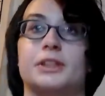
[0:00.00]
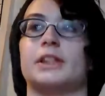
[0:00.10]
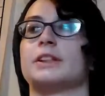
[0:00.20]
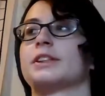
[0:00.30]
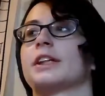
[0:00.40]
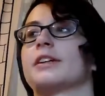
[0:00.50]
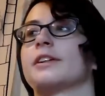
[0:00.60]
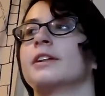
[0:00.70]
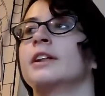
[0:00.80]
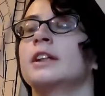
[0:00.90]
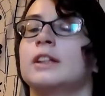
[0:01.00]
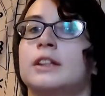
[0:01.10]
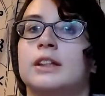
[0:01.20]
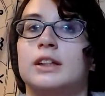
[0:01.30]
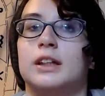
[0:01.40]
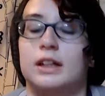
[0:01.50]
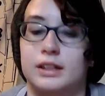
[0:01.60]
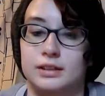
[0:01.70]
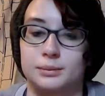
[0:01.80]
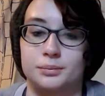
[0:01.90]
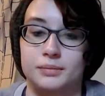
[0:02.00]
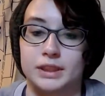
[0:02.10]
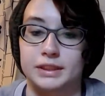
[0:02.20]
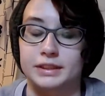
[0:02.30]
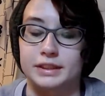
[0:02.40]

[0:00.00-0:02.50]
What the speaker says: things together. Again,